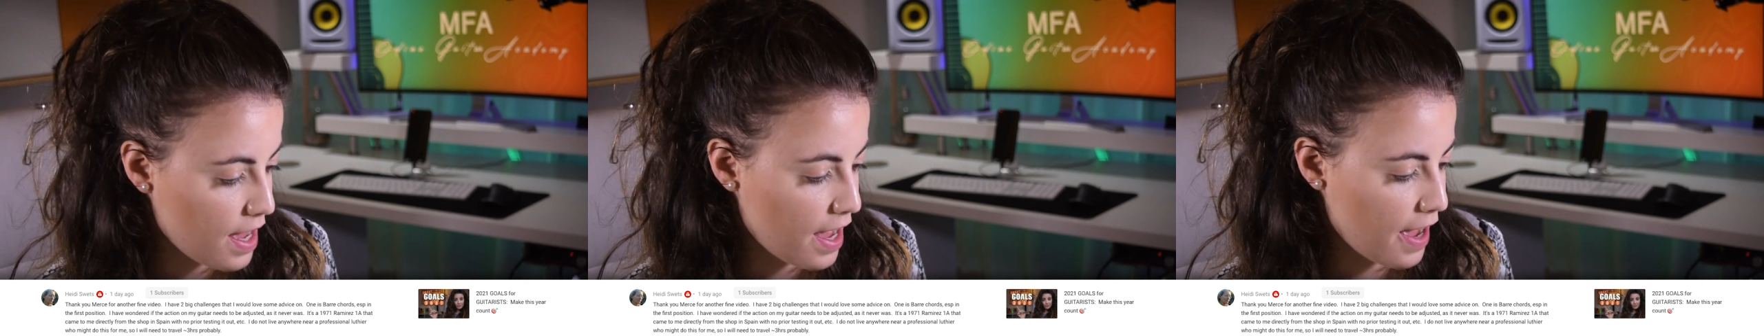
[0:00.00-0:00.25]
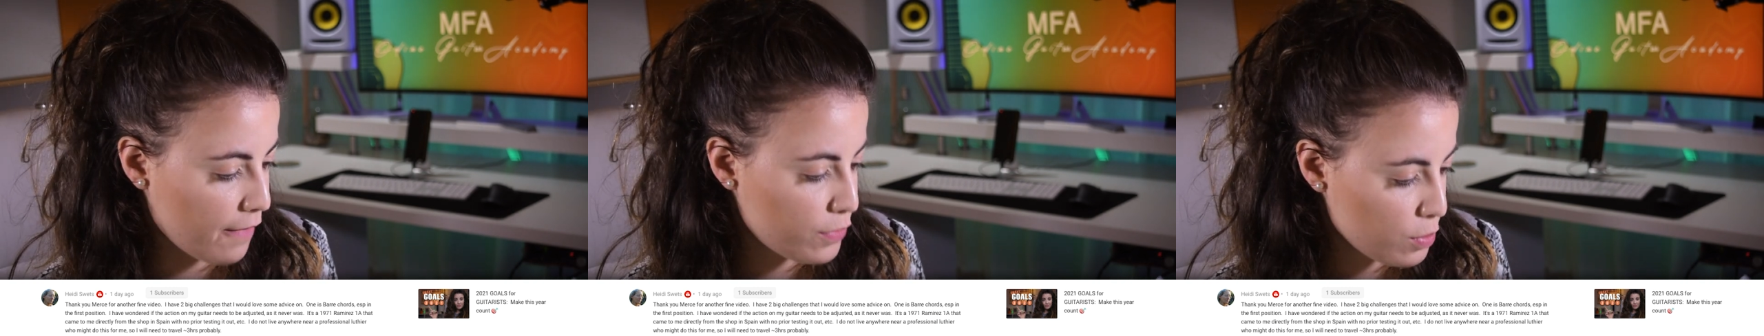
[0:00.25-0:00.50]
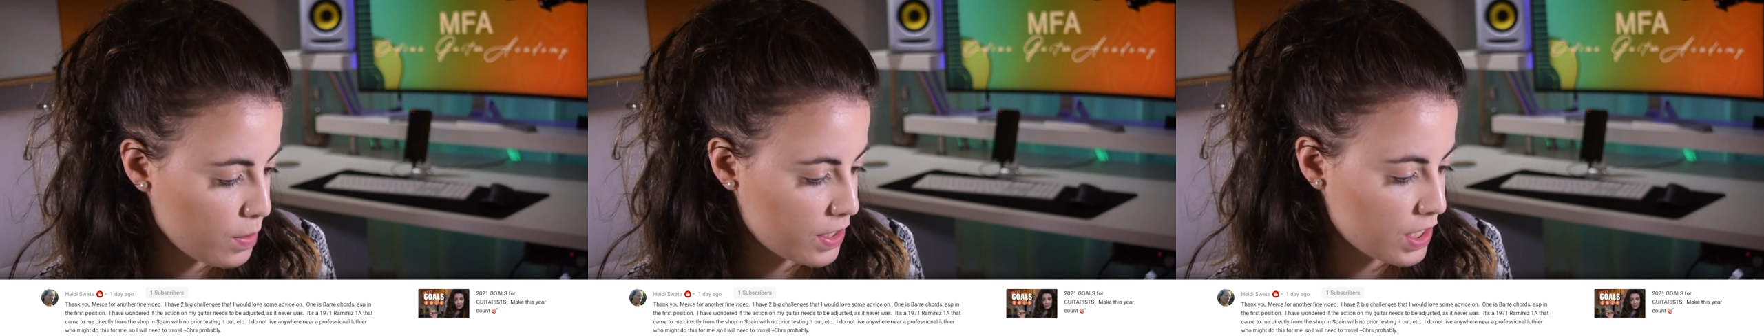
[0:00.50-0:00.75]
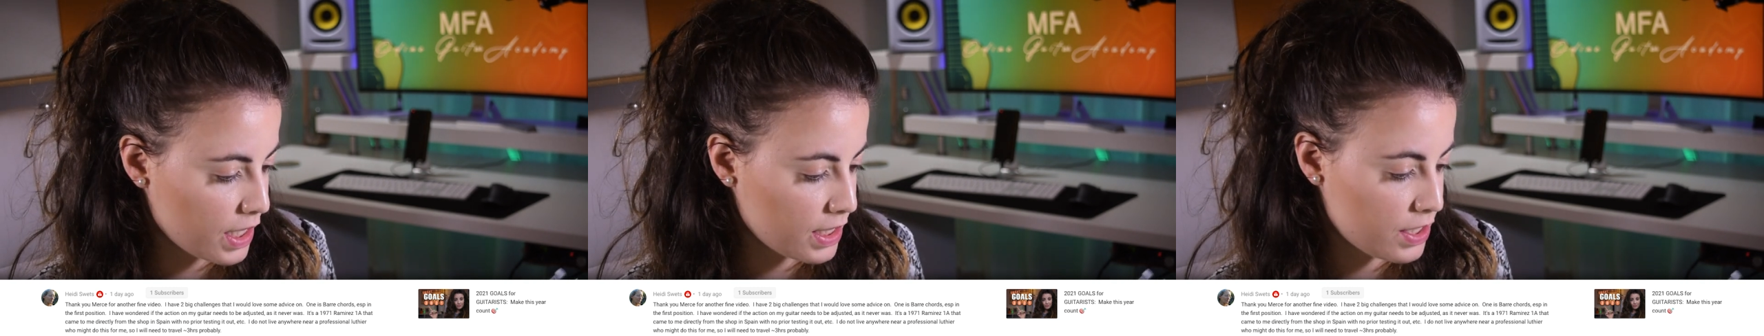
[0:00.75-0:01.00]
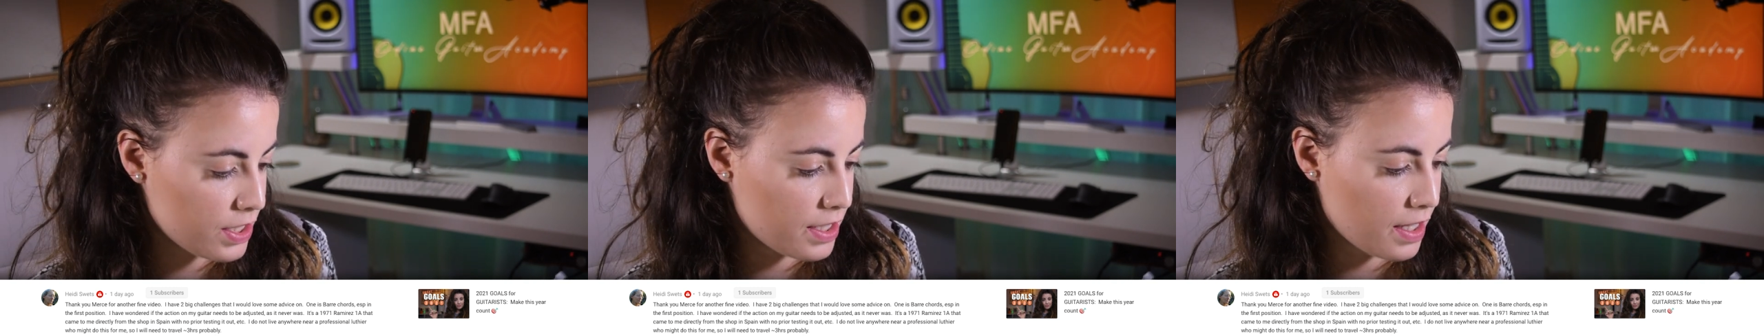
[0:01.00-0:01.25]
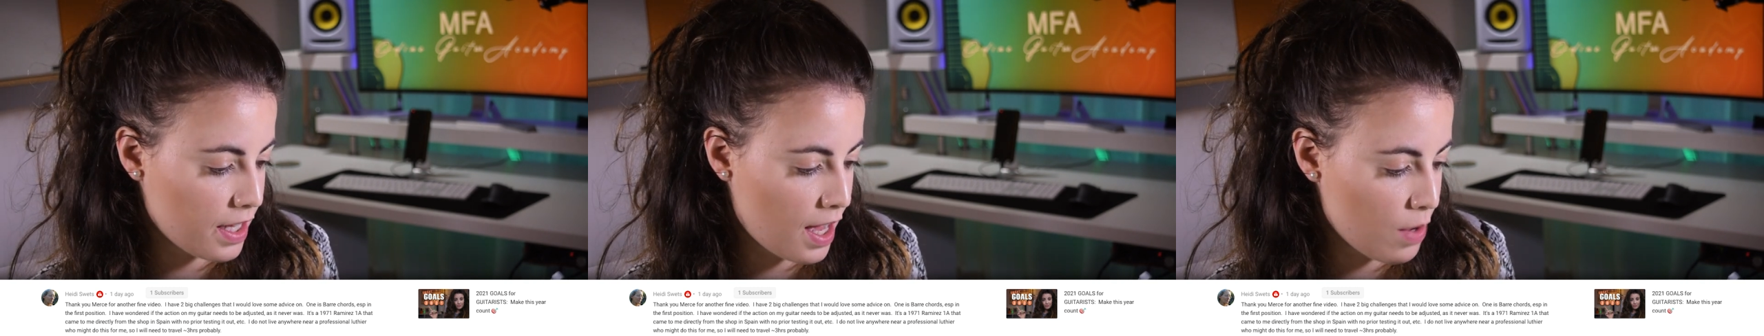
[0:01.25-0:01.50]
I have two big challenges
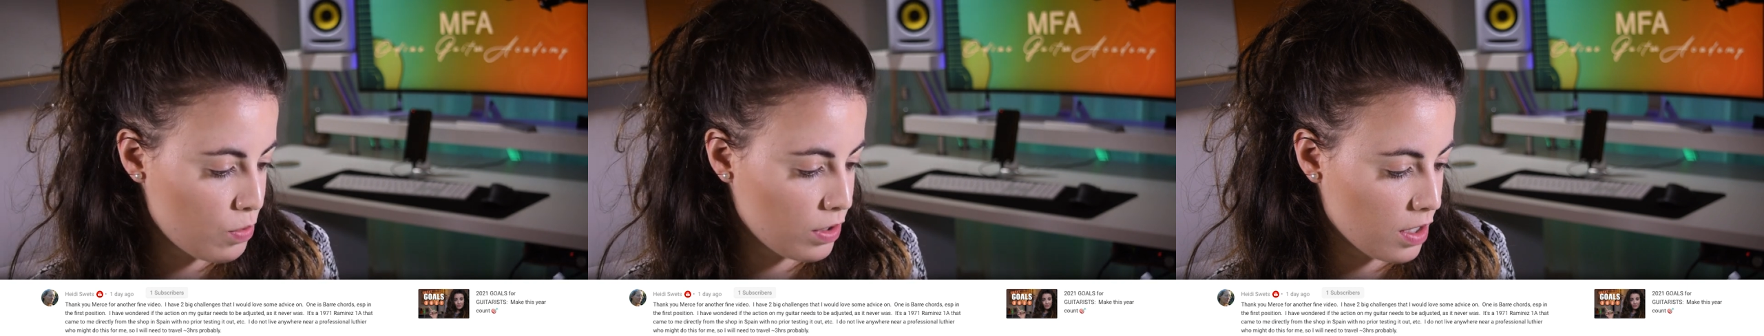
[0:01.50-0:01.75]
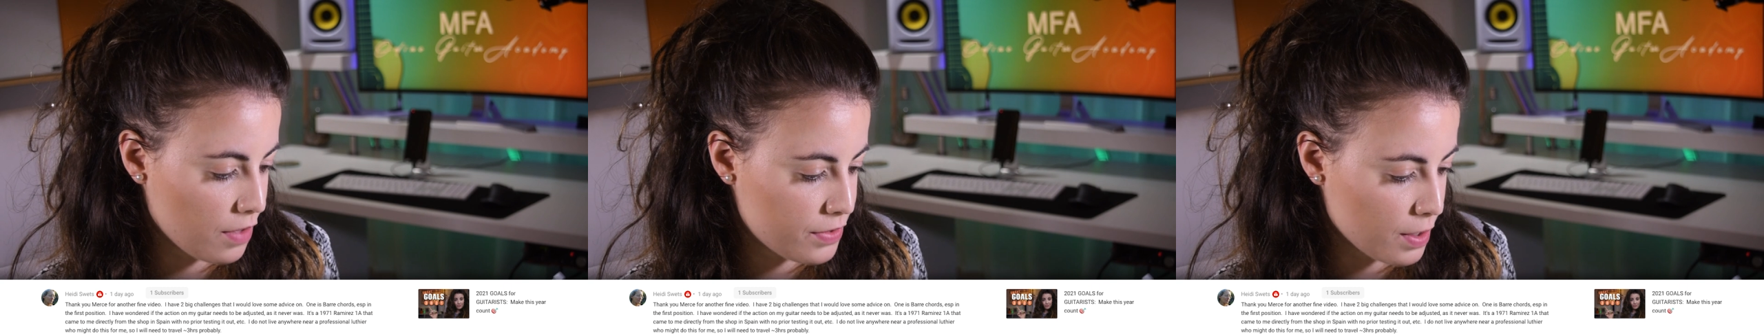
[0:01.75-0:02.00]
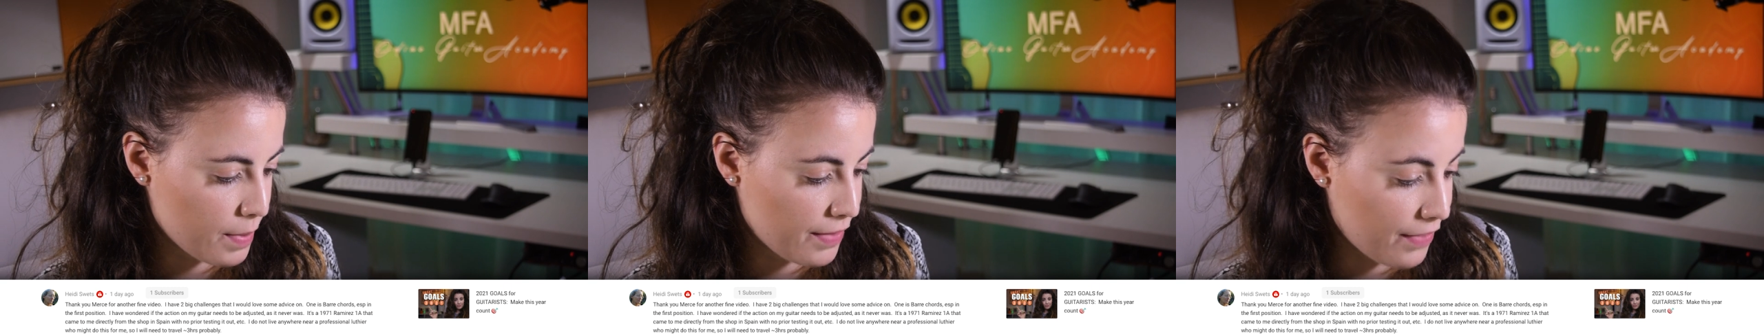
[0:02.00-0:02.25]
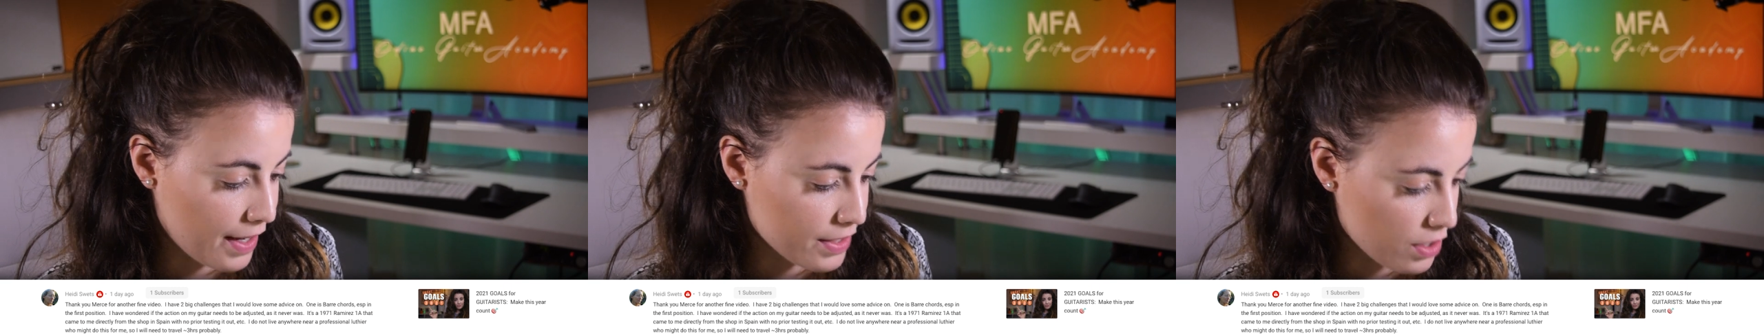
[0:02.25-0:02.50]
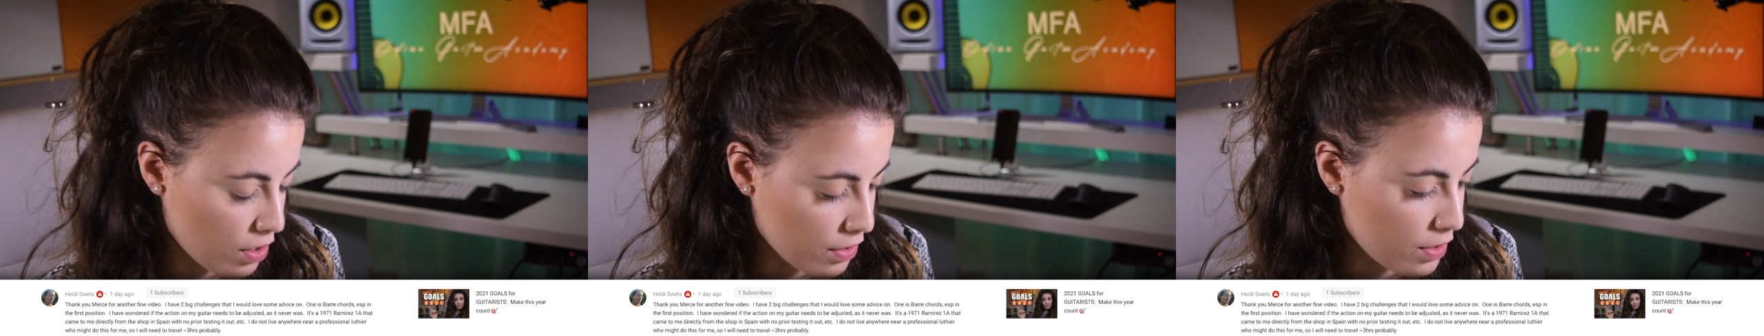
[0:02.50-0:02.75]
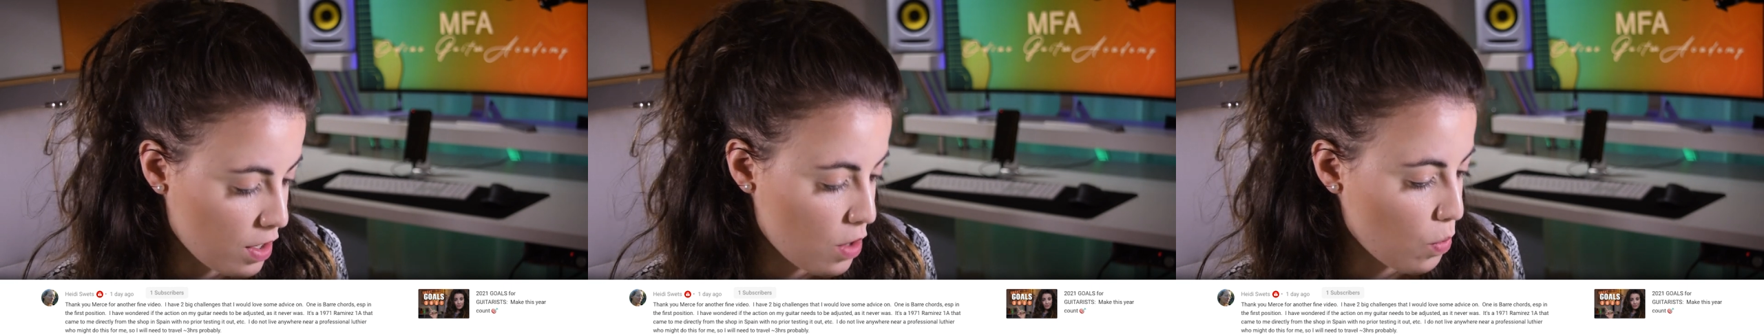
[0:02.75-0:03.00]
that I would love some advice
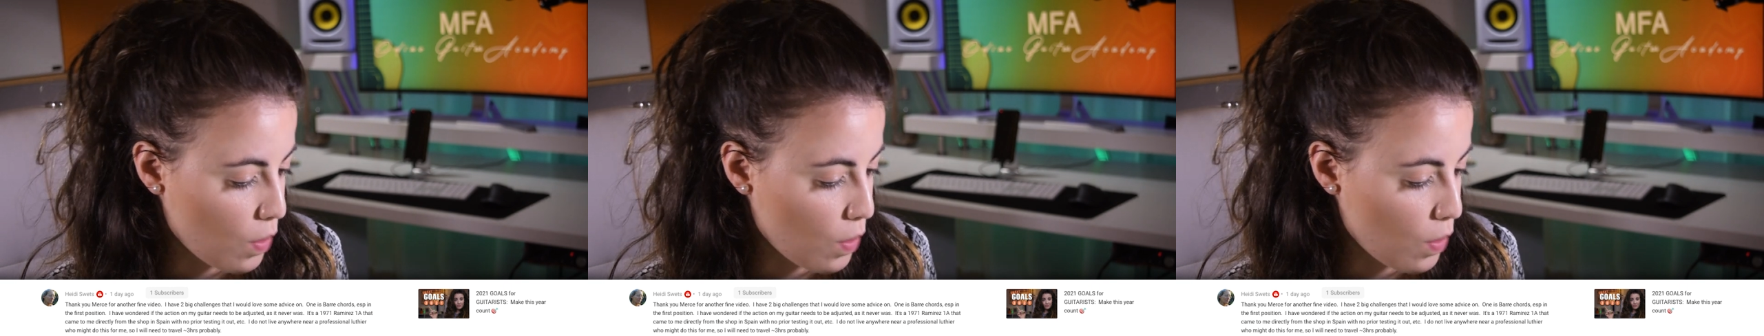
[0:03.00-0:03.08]
on.